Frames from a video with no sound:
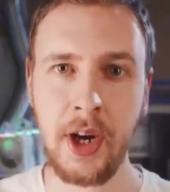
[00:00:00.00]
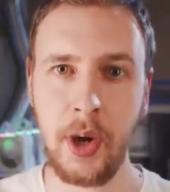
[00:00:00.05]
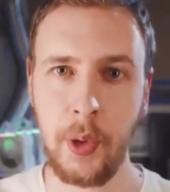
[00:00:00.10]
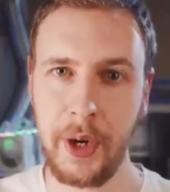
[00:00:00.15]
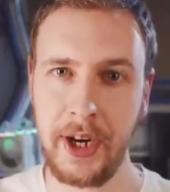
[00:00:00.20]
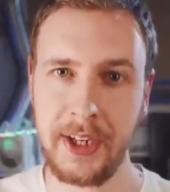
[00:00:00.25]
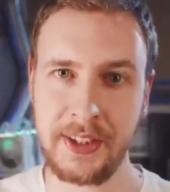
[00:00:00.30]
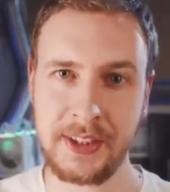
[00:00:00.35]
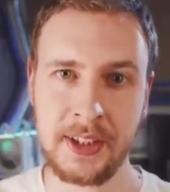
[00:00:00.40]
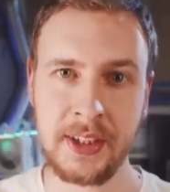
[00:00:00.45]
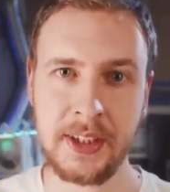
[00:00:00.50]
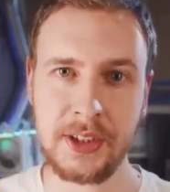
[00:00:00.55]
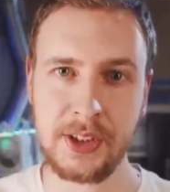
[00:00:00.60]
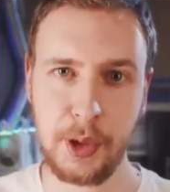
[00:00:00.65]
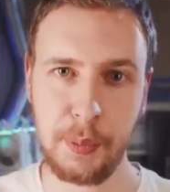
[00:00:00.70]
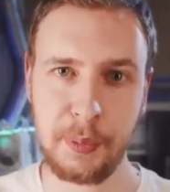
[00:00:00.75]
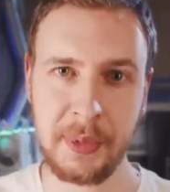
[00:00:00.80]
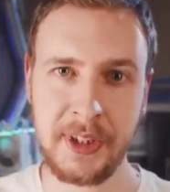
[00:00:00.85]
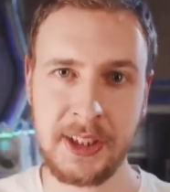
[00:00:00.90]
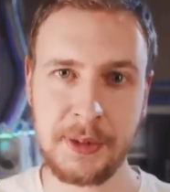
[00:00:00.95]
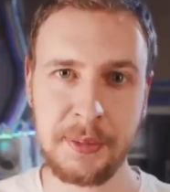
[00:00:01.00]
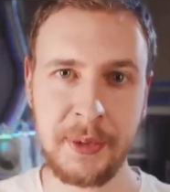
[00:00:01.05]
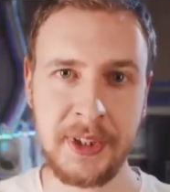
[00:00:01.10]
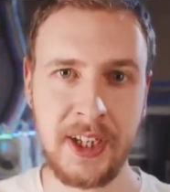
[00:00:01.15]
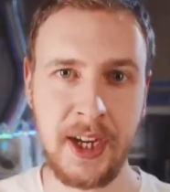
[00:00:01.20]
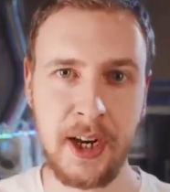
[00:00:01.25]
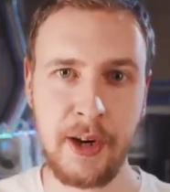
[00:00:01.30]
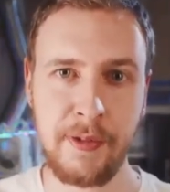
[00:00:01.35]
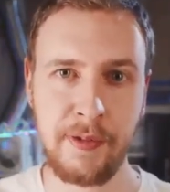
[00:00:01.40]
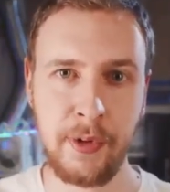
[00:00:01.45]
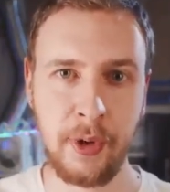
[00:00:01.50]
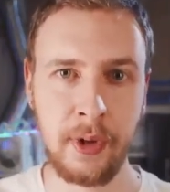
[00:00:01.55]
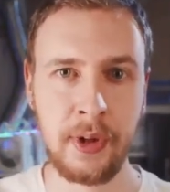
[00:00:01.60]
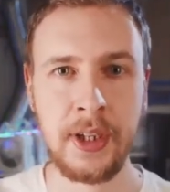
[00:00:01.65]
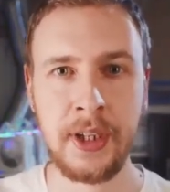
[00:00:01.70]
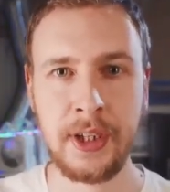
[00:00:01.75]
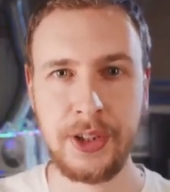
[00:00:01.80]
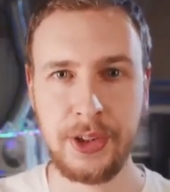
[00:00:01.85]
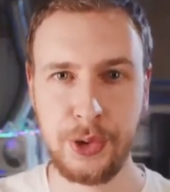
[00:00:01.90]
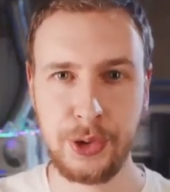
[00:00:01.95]
Alright, so please be careful,
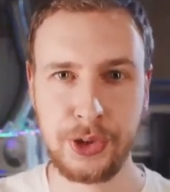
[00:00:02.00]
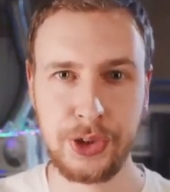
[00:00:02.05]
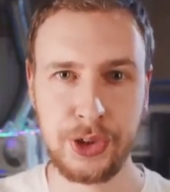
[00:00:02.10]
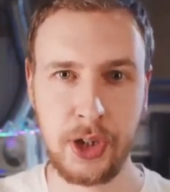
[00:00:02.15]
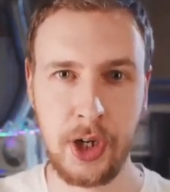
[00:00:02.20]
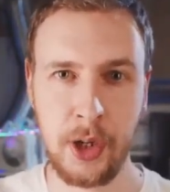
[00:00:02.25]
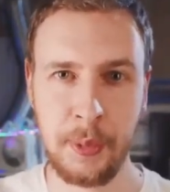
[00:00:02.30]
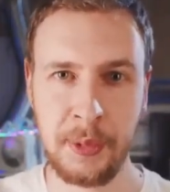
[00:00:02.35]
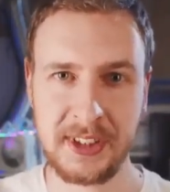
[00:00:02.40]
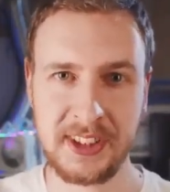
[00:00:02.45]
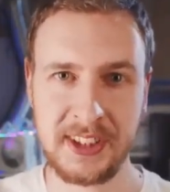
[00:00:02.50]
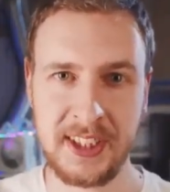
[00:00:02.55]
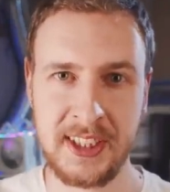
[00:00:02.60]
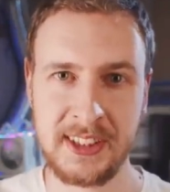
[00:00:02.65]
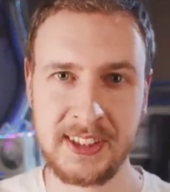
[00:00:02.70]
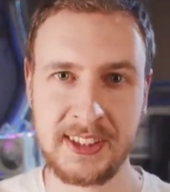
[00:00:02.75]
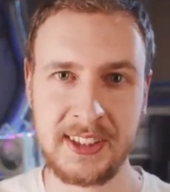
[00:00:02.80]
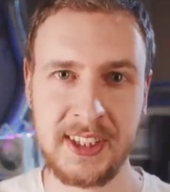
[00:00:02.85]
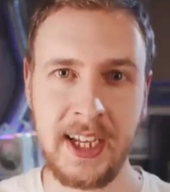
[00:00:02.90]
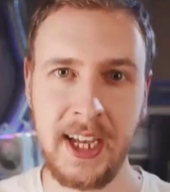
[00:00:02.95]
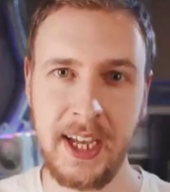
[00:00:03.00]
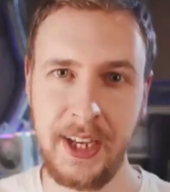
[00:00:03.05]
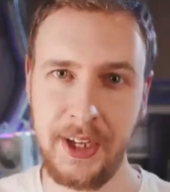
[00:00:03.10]
use your common sense,